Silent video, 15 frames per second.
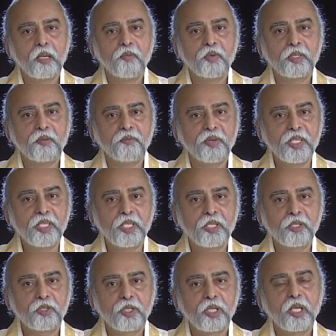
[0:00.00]
with a
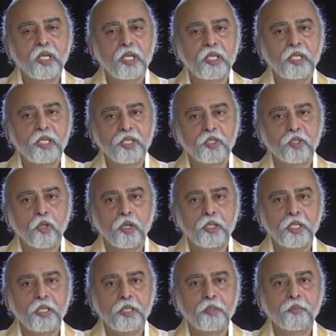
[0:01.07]
vengeance
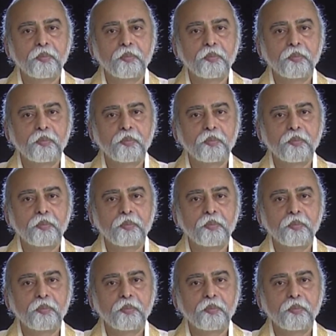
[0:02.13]
distorted.